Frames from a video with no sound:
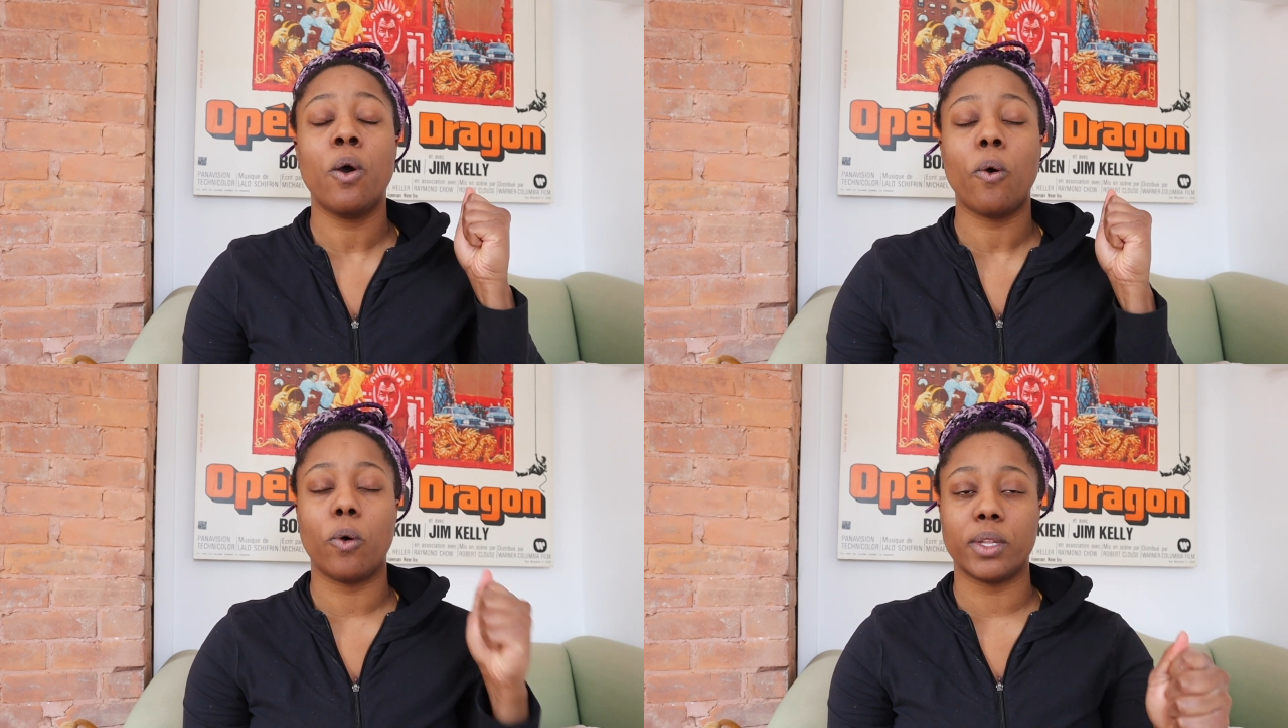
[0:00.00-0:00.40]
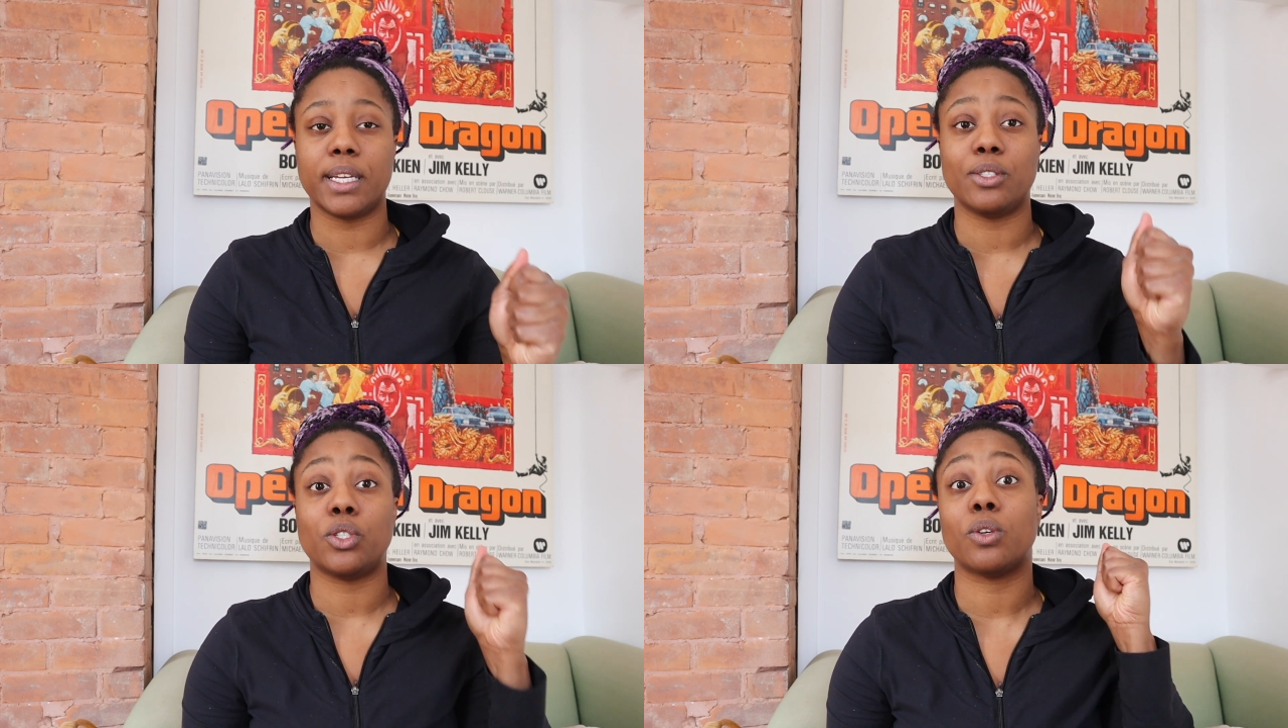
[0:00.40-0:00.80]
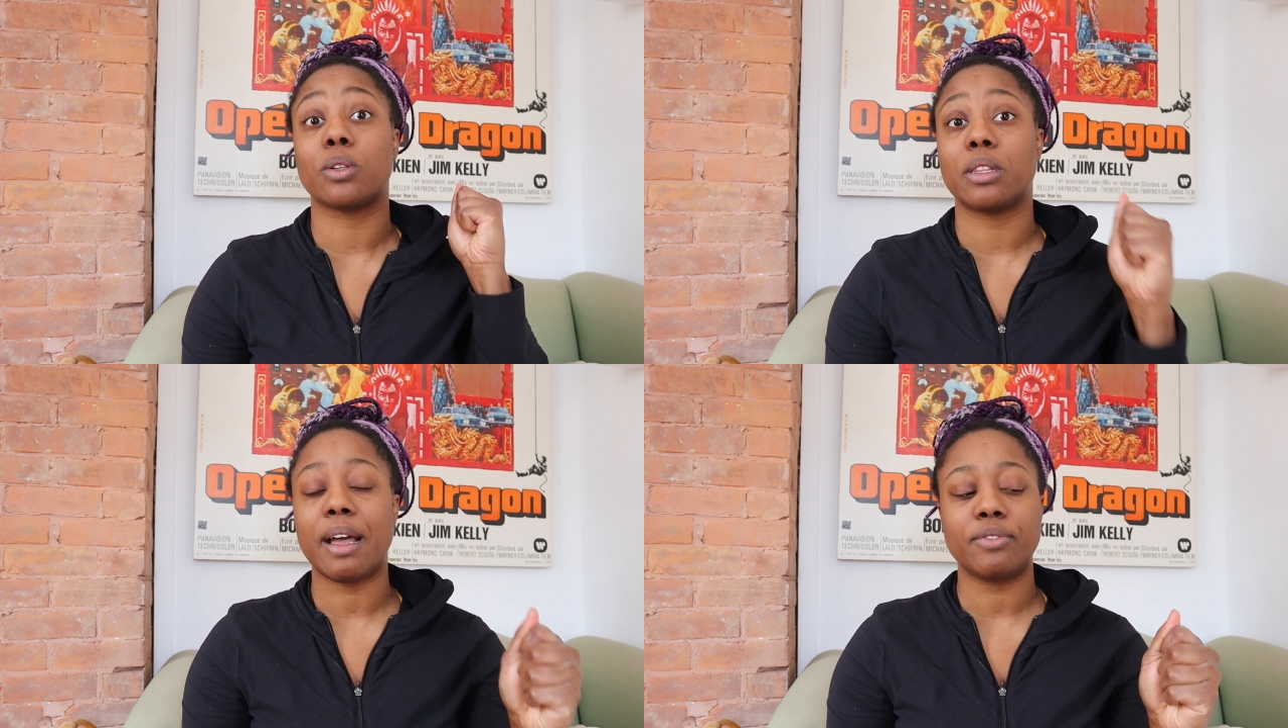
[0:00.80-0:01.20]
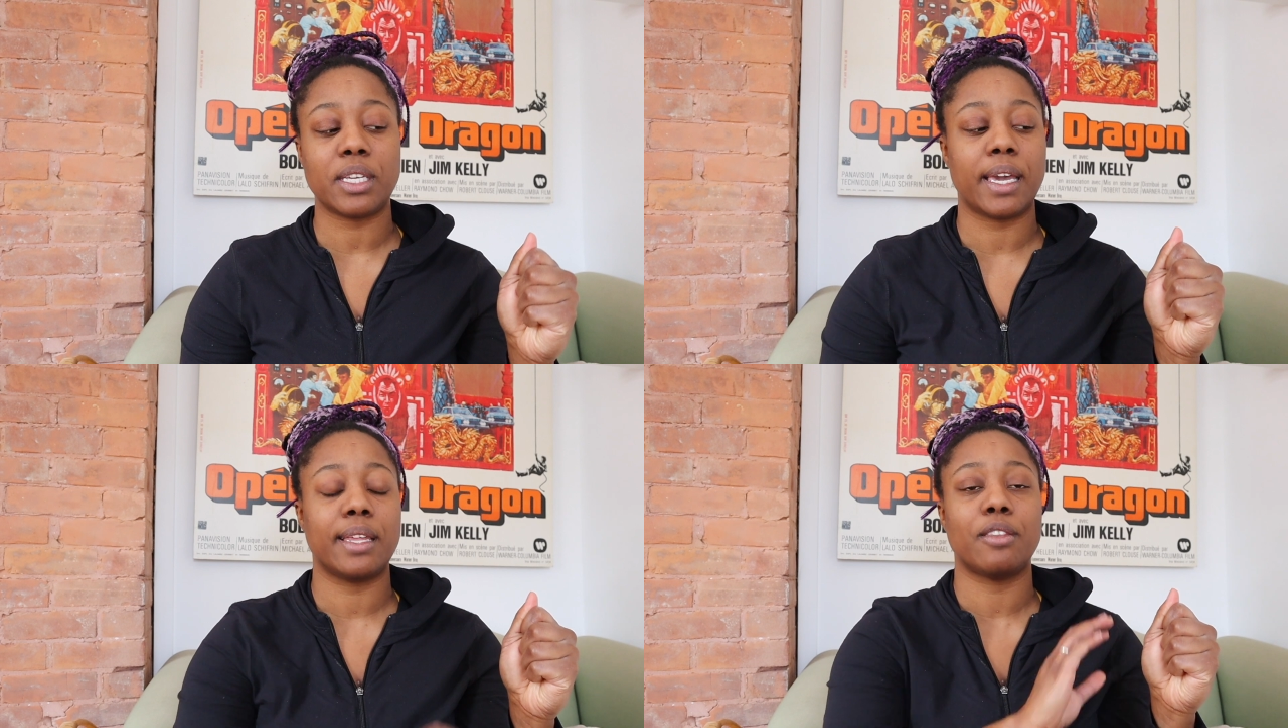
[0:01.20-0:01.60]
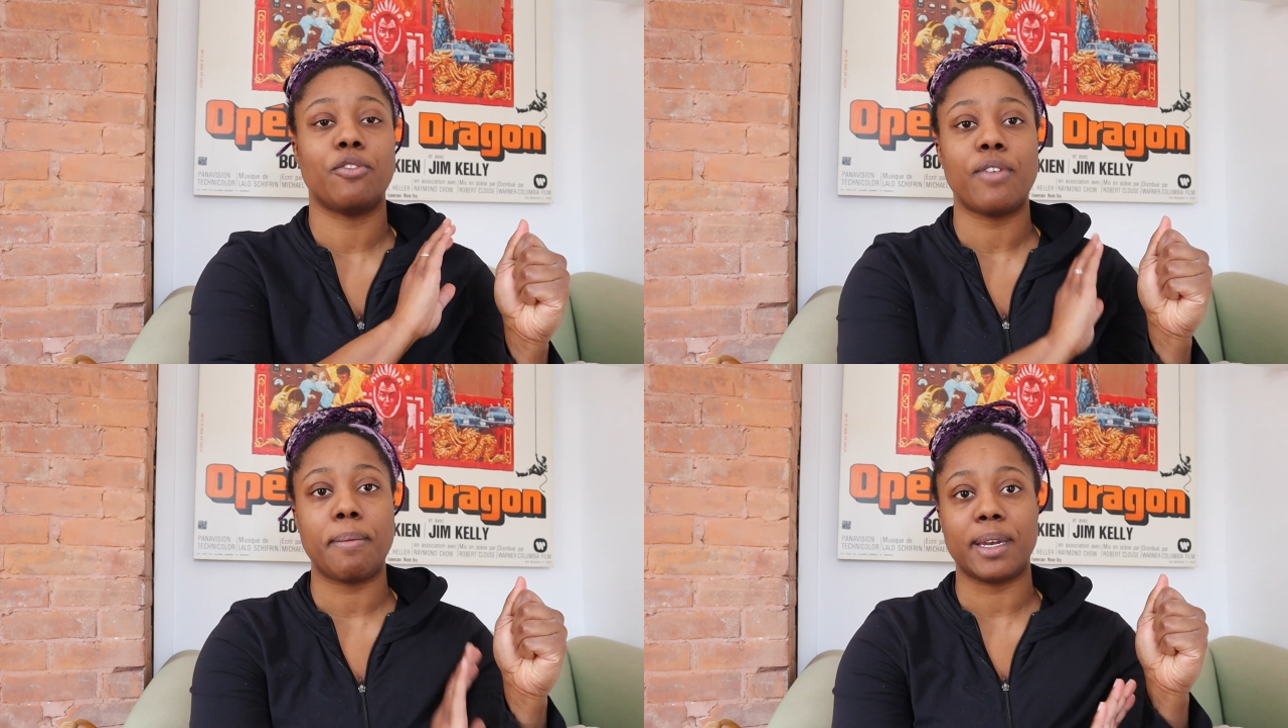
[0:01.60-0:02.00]
Hold it into your left hand, the
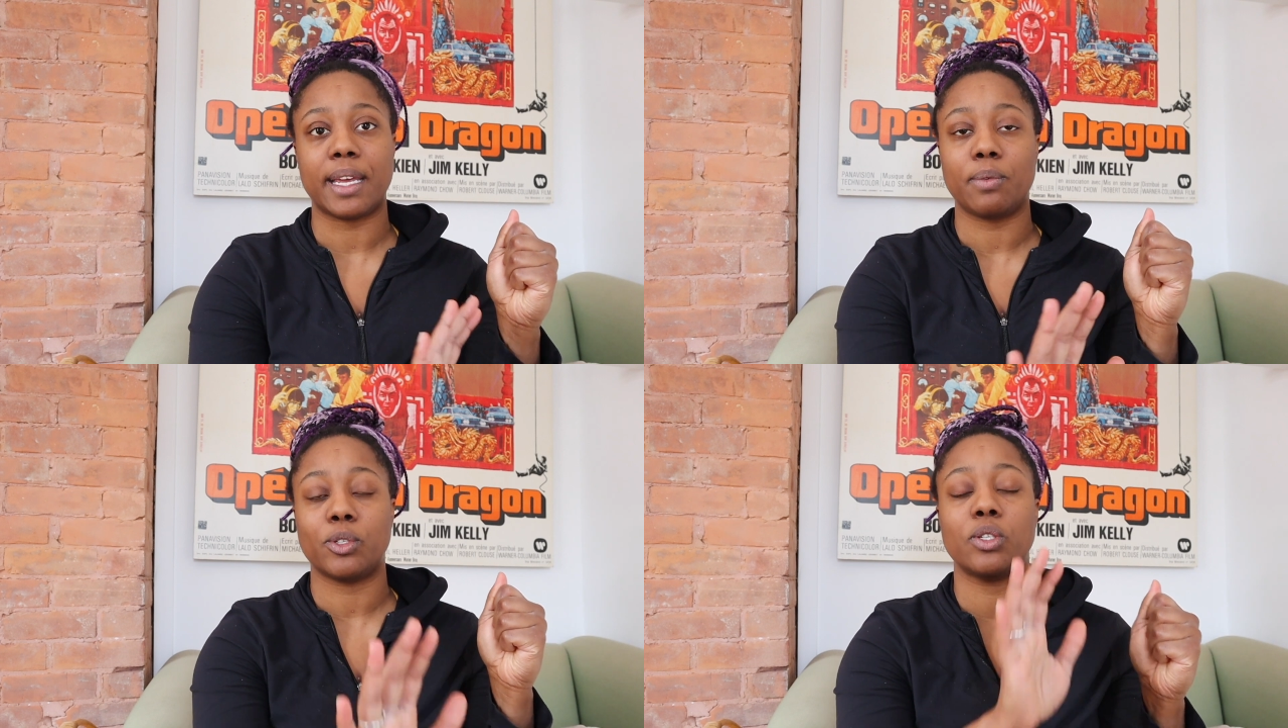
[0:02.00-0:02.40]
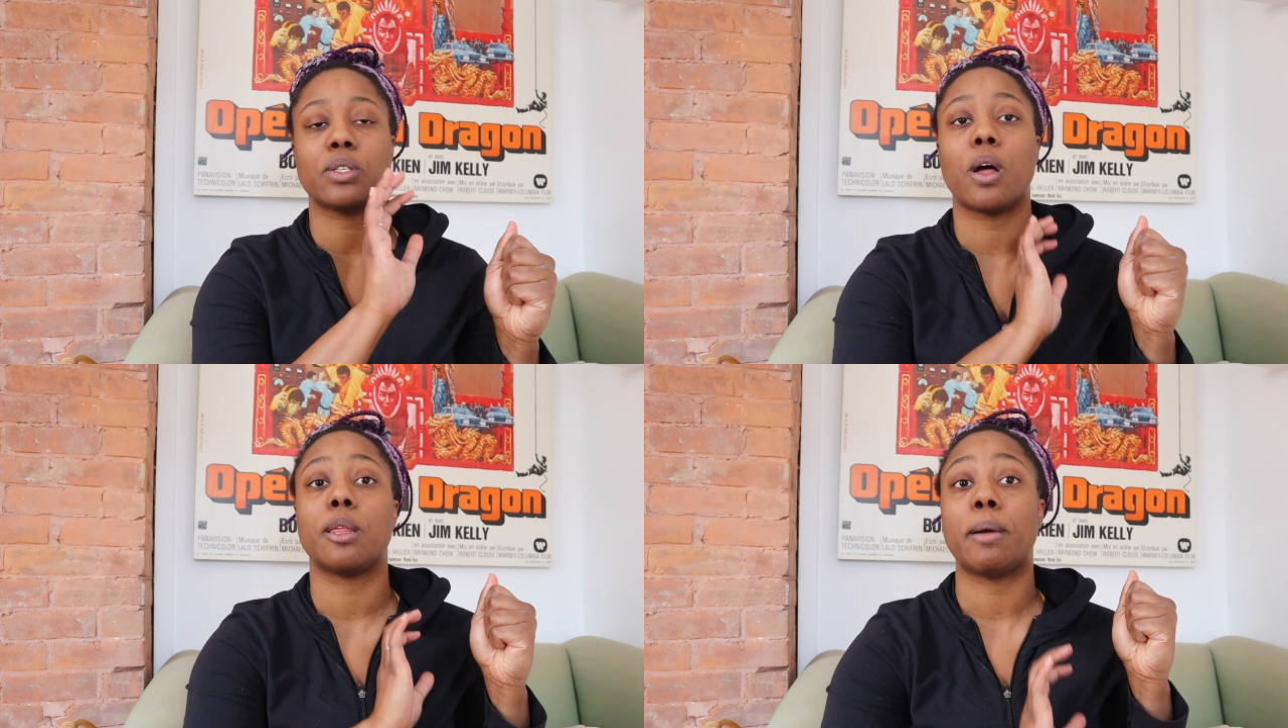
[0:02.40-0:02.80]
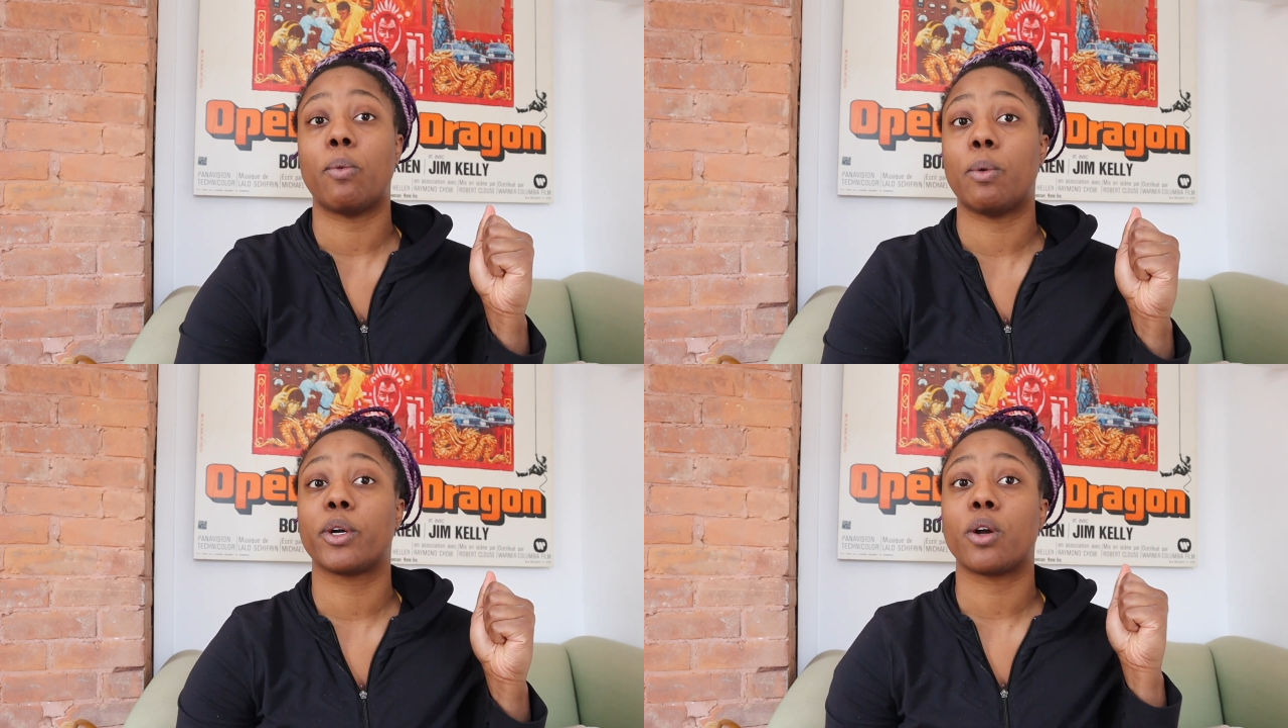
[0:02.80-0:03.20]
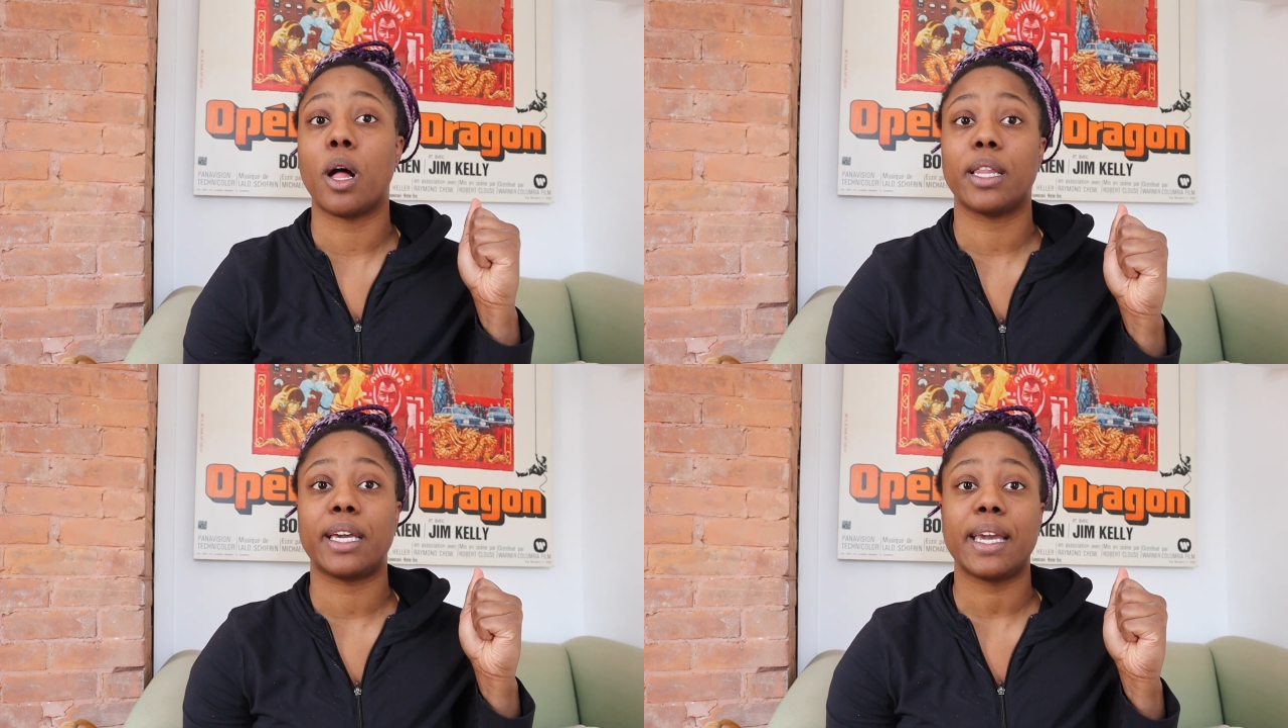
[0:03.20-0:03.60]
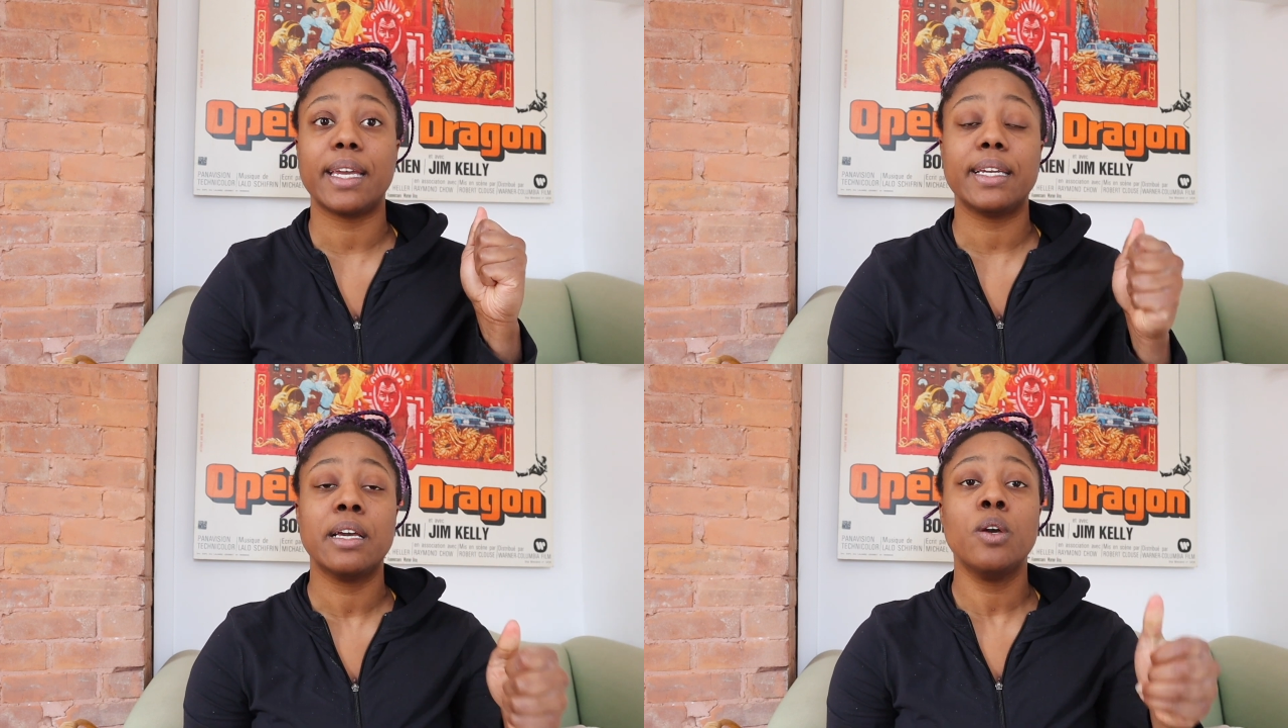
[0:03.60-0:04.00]
feminine, which is all about what we're calling
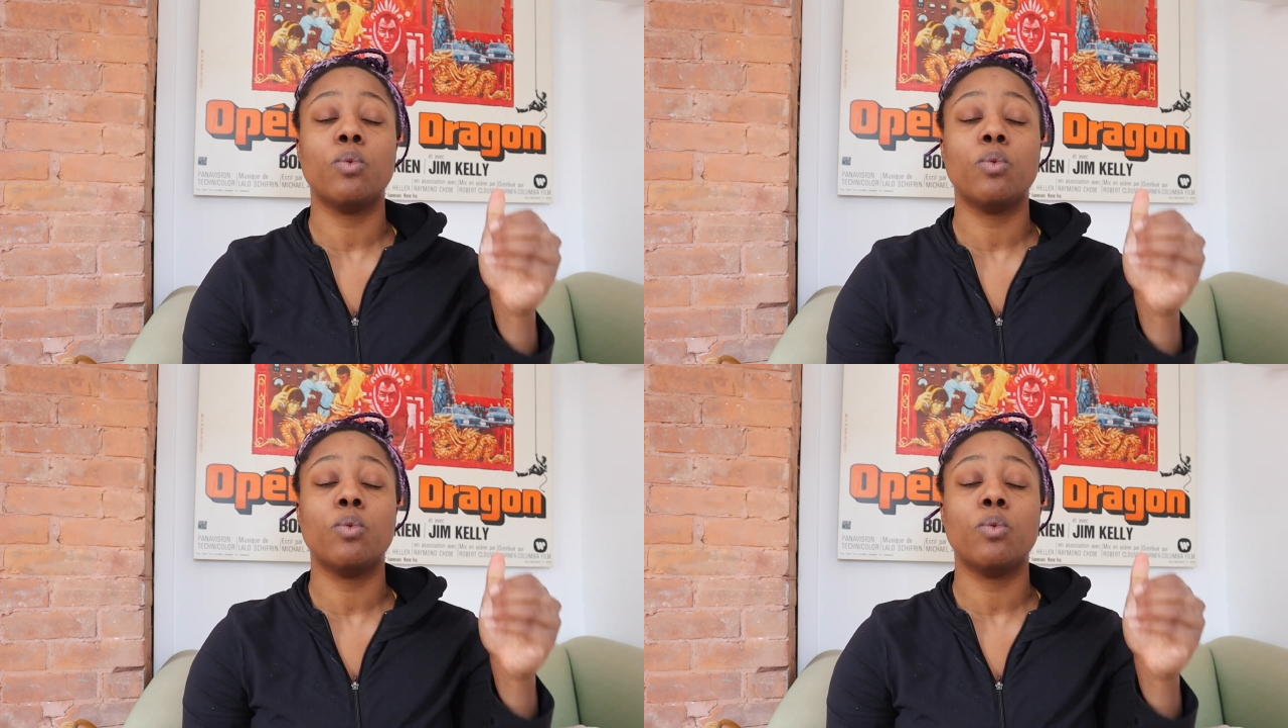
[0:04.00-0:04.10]
in,